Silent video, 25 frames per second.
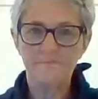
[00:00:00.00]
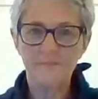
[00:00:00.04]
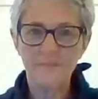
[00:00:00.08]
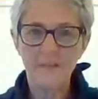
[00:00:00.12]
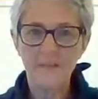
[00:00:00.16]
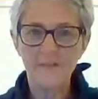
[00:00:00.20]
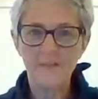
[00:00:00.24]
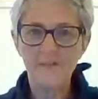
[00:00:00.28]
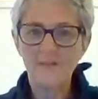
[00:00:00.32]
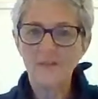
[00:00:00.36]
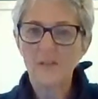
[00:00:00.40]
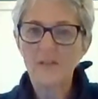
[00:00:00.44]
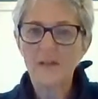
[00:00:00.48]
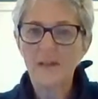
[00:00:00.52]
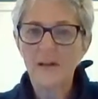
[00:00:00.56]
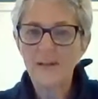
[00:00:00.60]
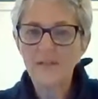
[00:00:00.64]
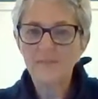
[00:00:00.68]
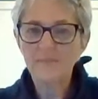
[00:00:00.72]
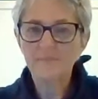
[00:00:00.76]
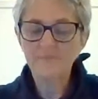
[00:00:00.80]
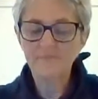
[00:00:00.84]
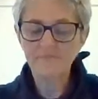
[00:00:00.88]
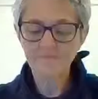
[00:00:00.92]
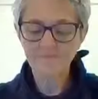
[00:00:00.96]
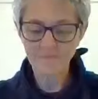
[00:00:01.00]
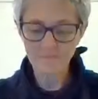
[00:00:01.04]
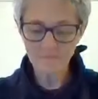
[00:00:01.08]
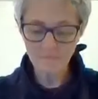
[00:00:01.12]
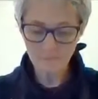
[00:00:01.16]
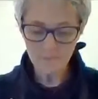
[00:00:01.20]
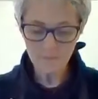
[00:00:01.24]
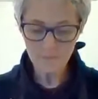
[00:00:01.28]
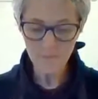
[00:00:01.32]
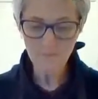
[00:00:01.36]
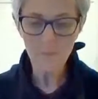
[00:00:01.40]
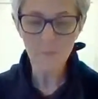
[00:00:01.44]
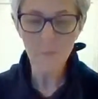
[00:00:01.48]
Never again.
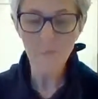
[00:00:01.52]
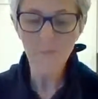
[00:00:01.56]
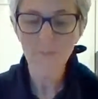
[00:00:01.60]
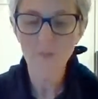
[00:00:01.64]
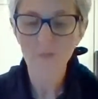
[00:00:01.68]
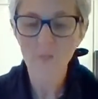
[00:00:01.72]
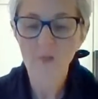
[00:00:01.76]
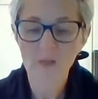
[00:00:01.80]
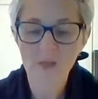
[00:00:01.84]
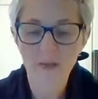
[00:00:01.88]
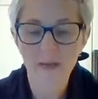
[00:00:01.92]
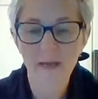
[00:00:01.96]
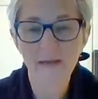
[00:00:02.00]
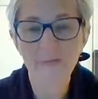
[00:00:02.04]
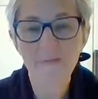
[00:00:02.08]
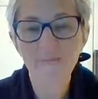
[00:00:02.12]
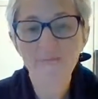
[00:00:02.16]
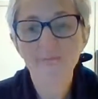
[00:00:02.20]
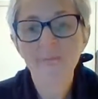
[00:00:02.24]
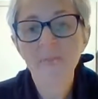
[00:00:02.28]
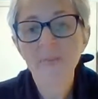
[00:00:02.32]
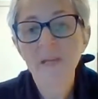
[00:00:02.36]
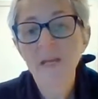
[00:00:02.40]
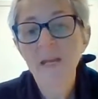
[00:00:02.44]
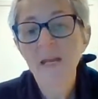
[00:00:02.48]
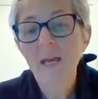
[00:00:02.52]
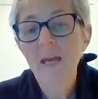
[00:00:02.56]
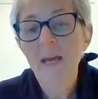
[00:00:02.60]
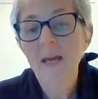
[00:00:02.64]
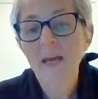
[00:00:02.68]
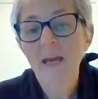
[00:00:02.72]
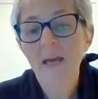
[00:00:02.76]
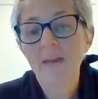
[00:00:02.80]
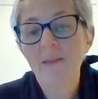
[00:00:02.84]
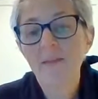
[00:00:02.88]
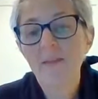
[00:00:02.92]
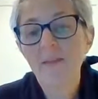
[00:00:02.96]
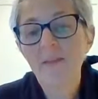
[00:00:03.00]
Okay.
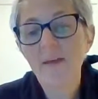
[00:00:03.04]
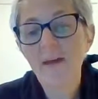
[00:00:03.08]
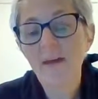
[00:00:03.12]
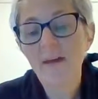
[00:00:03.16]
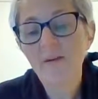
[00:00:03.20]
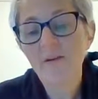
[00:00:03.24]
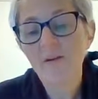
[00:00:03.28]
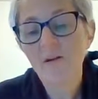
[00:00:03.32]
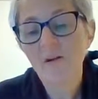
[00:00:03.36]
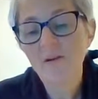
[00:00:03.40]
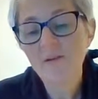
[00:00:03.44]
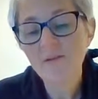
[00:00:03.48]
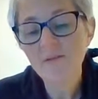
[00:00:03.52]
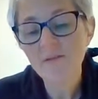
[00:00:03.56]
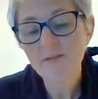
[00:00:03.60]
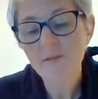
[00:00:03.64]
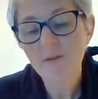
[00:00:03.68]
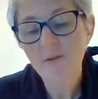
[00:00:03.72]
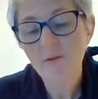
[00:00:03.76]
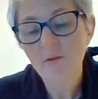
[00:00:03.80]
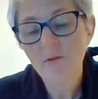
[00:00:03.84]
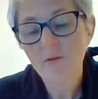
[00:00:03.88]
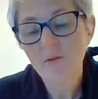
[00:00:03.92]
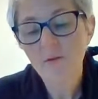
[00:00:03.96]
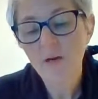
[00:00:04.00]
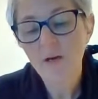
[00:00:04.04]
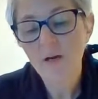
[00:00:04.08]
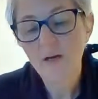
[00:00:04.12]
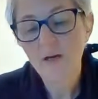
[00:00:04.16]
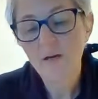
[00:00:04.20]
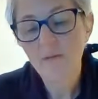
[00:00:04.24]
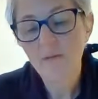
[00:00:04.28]
And then also,